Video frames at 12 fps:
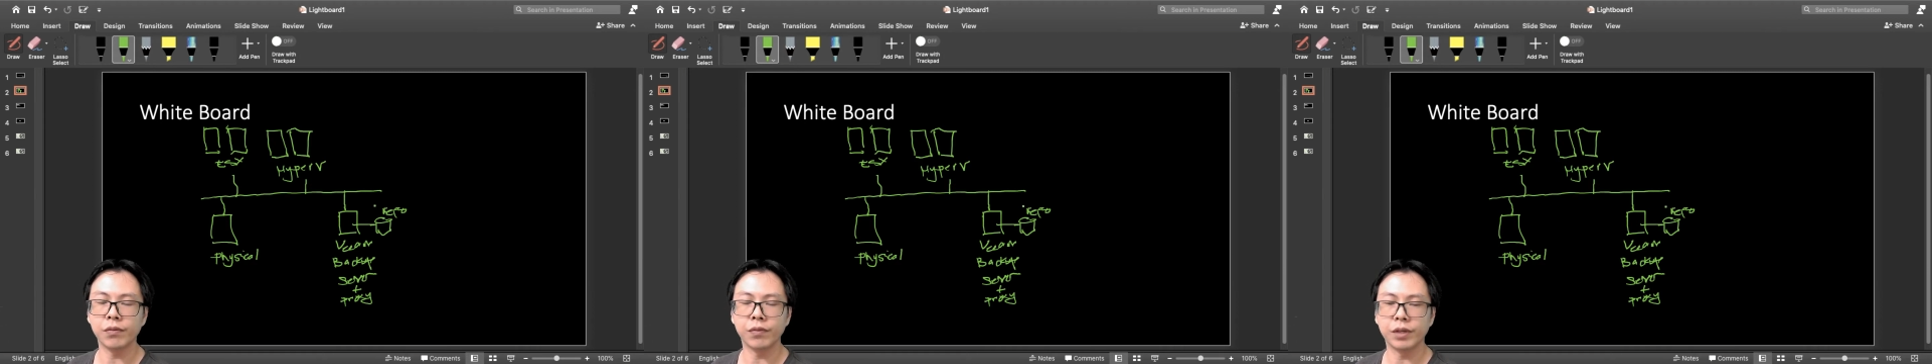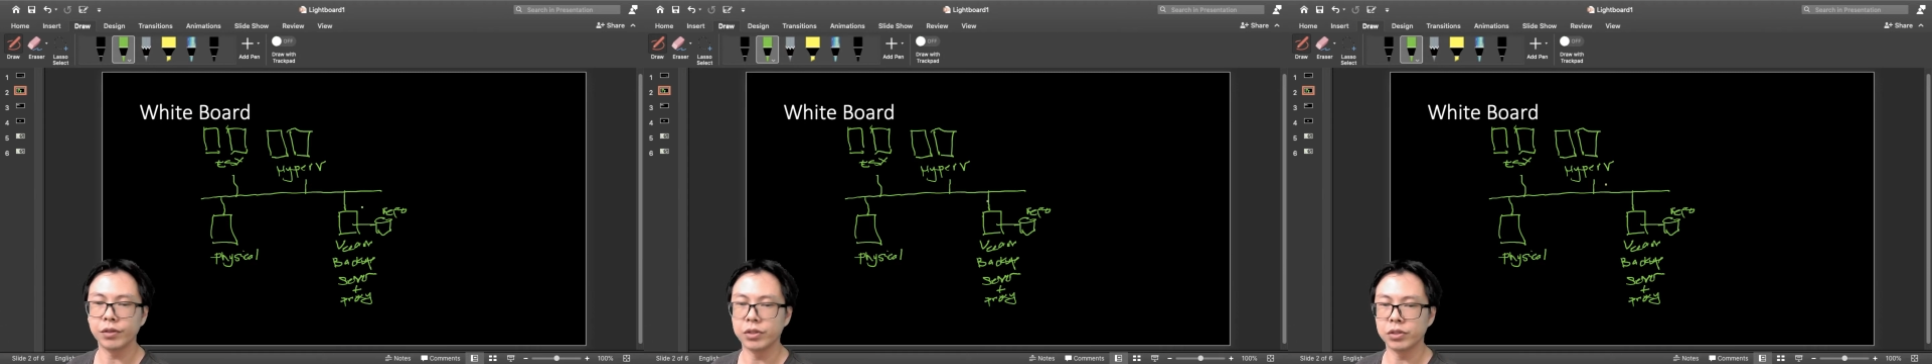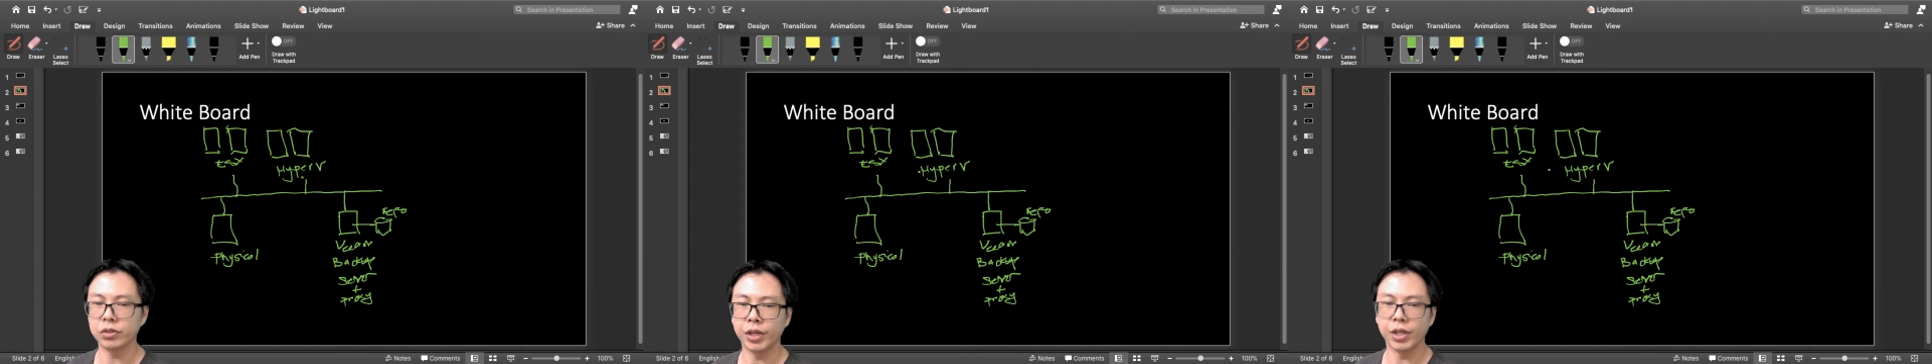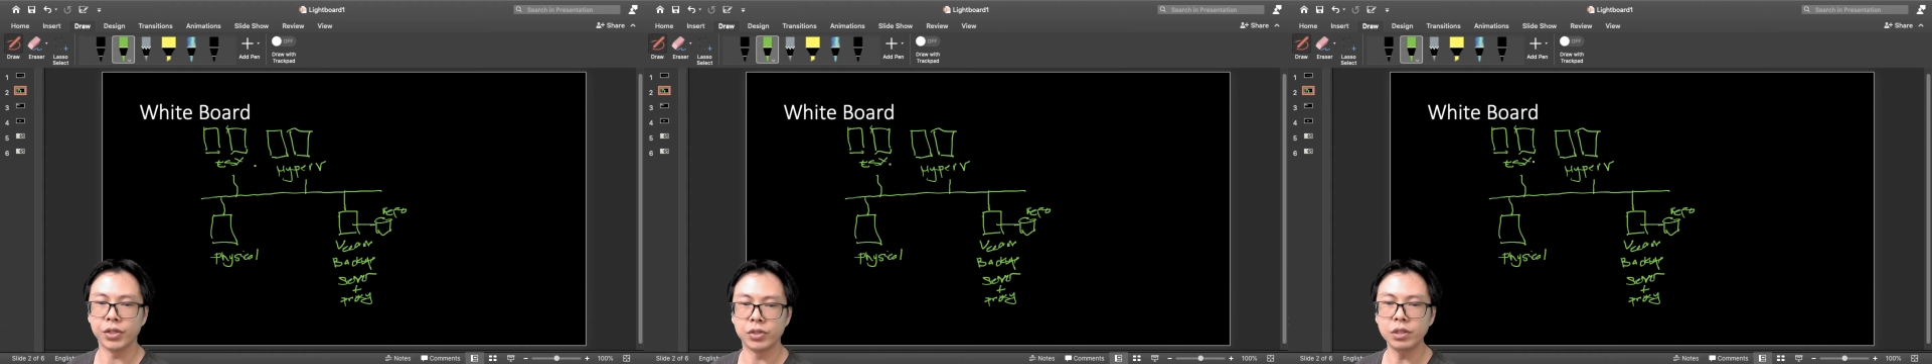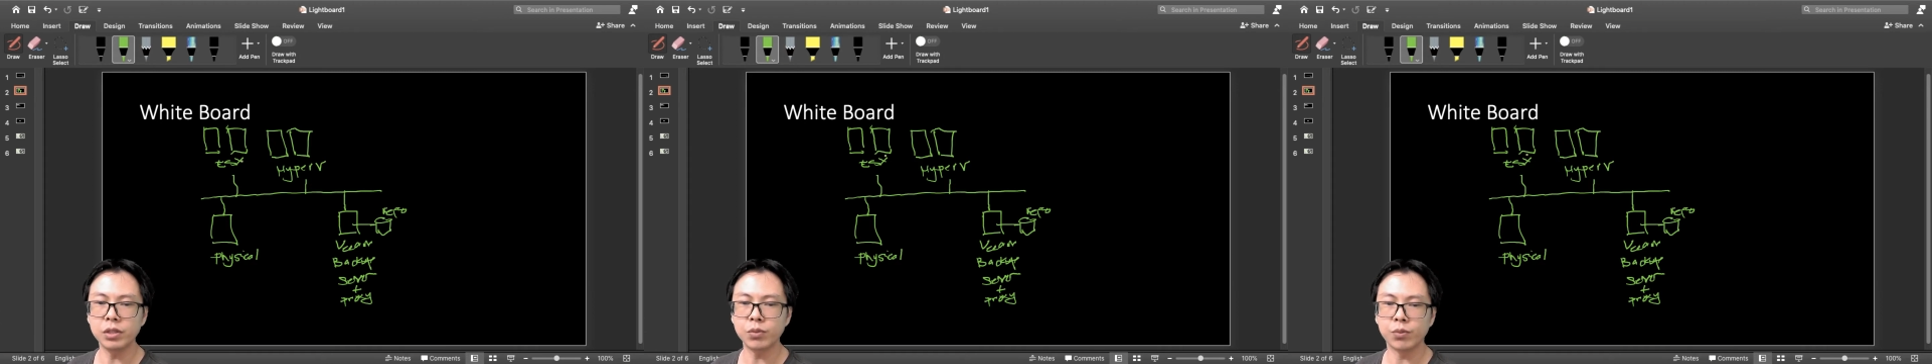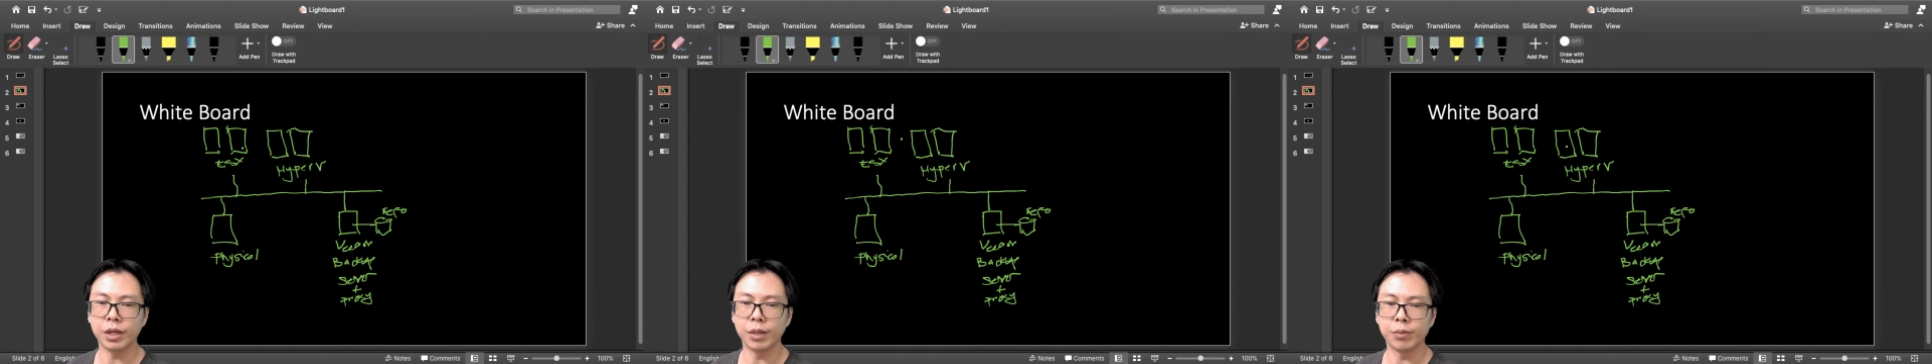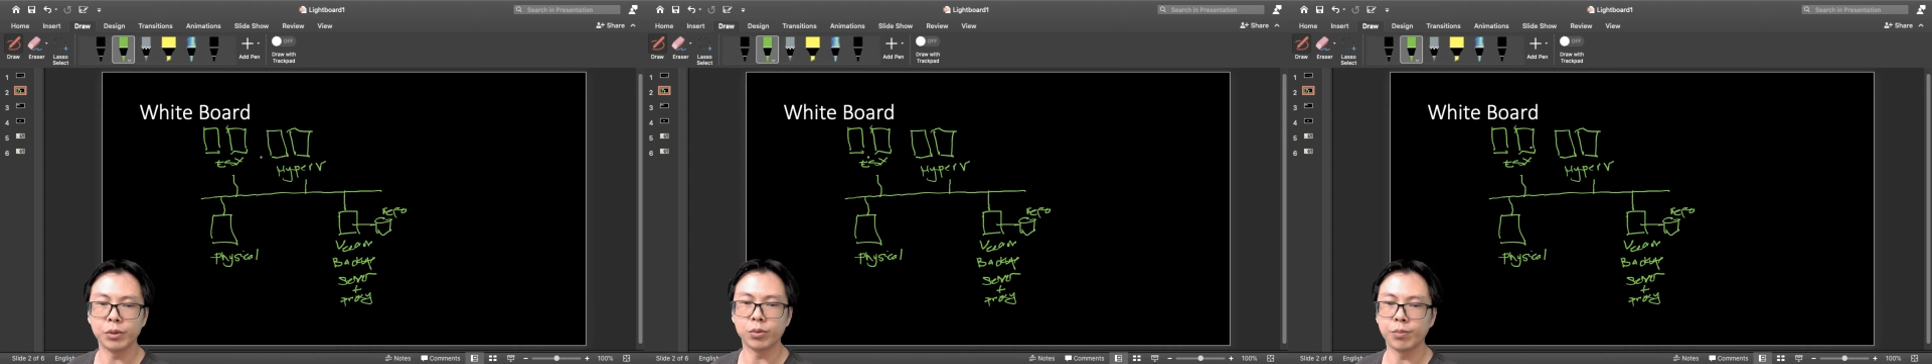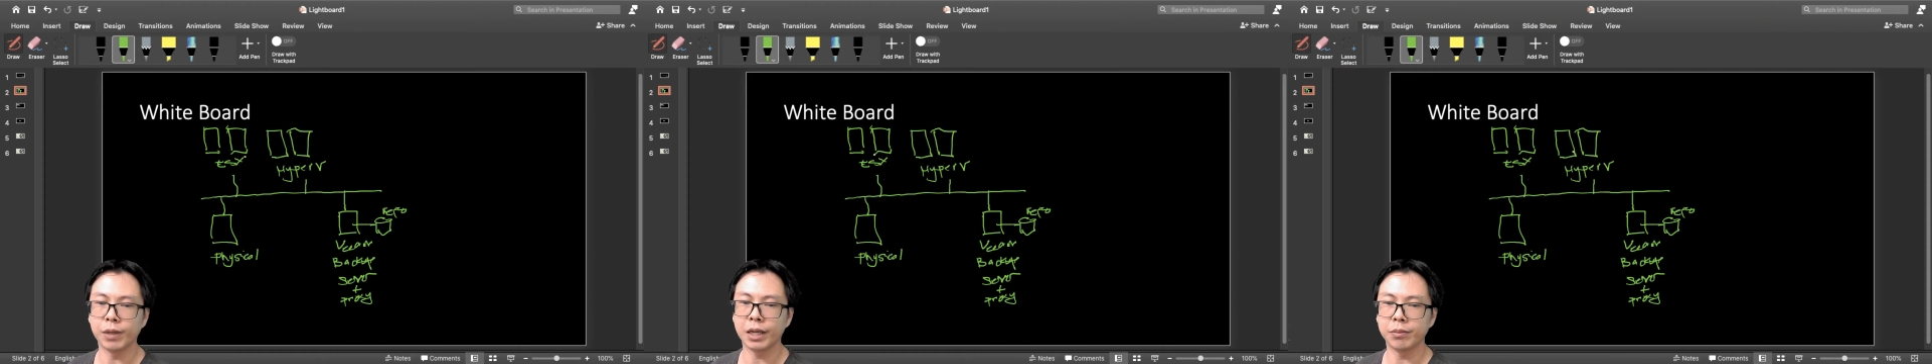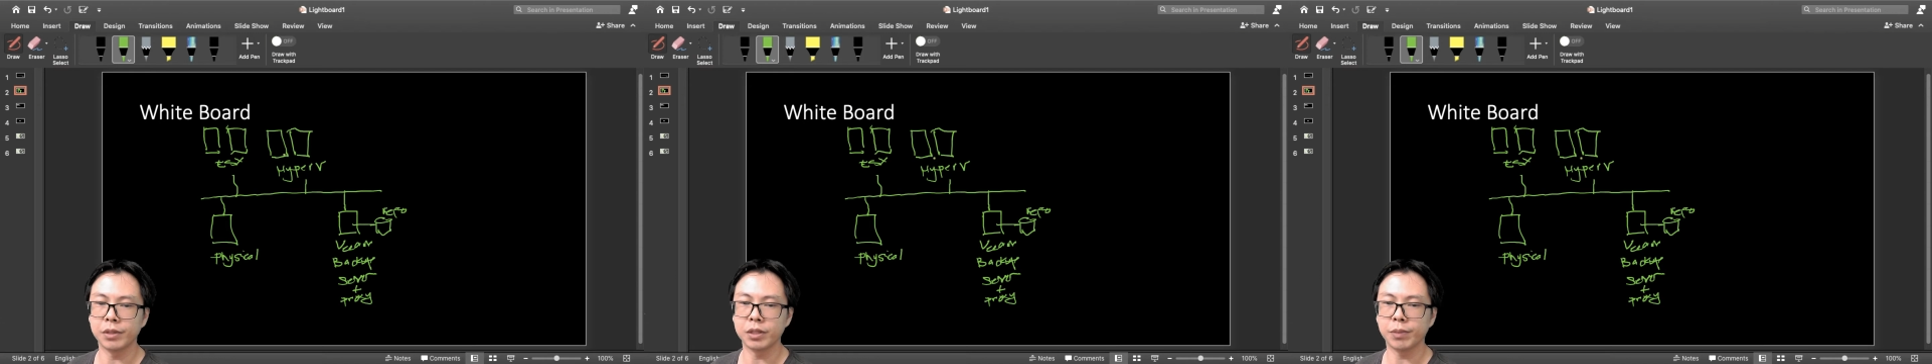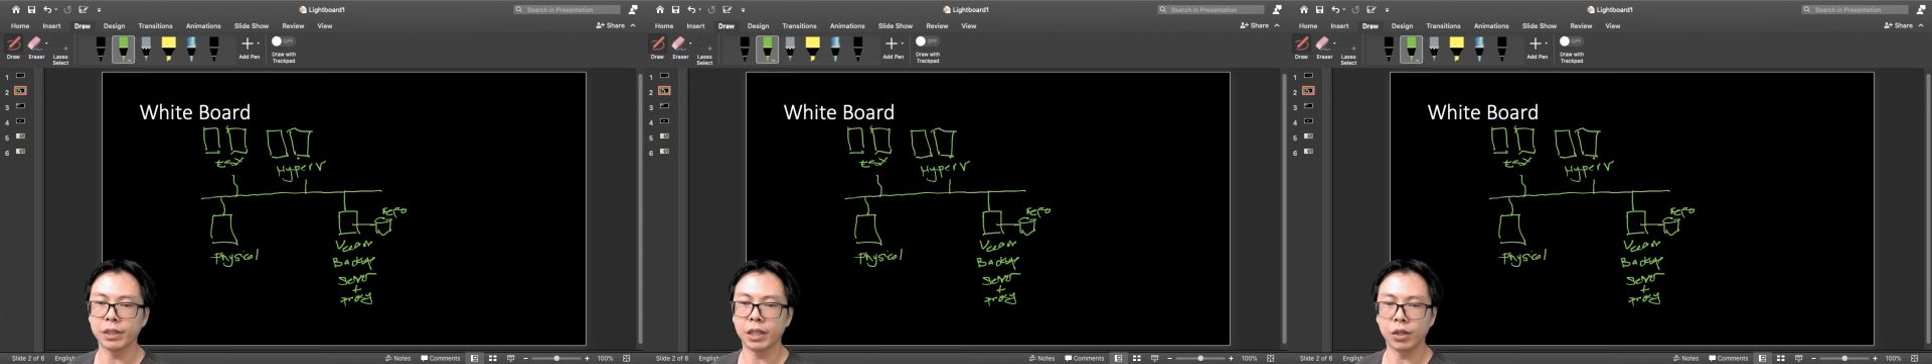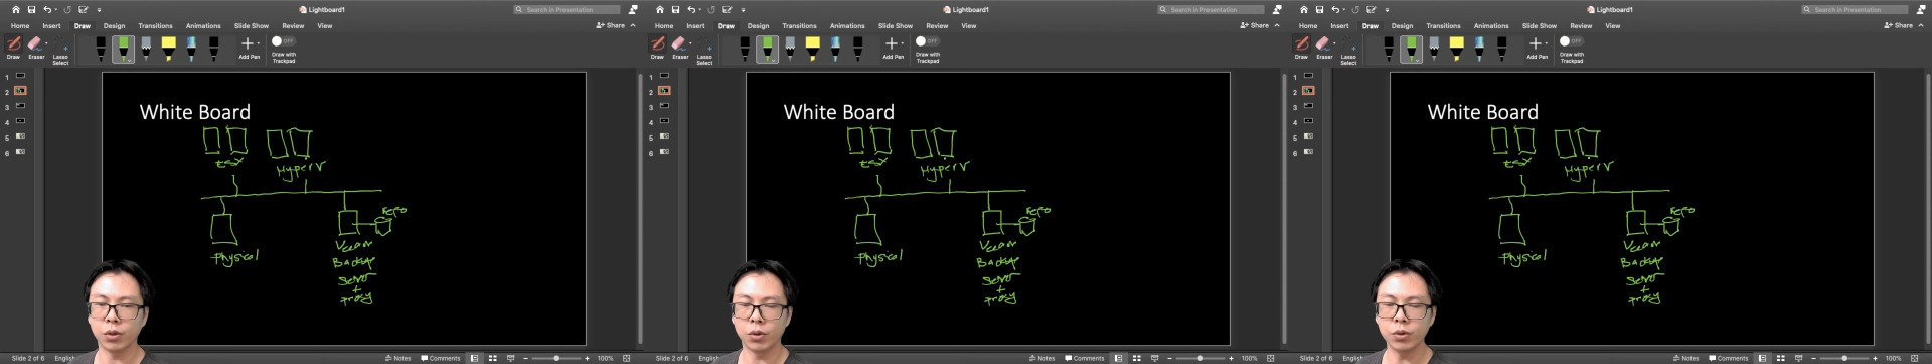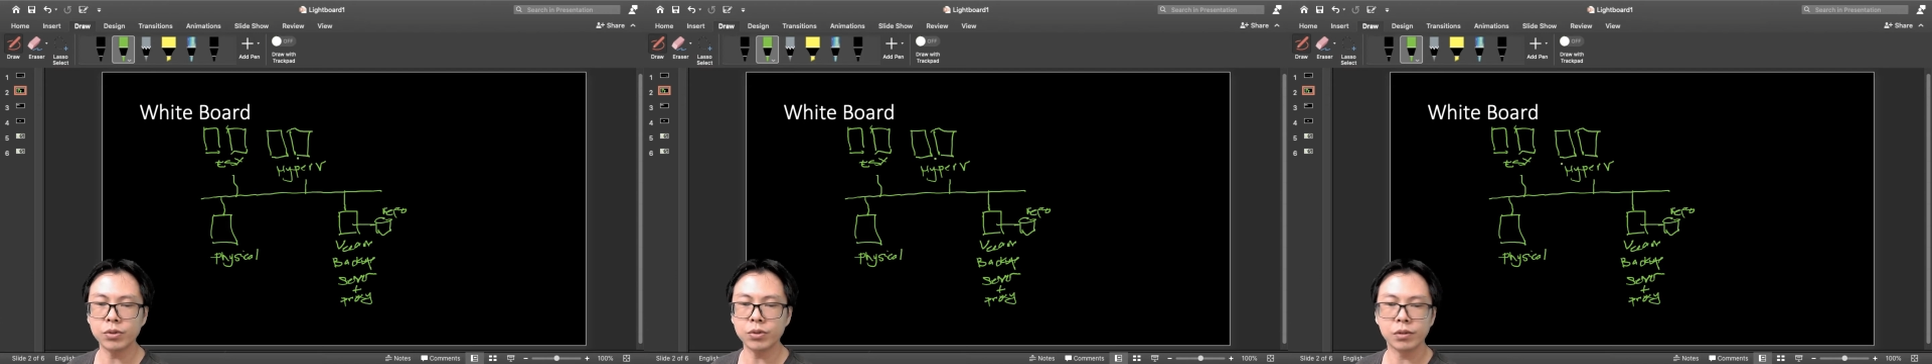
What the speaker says: Without install agents, we're able to backup this particular host.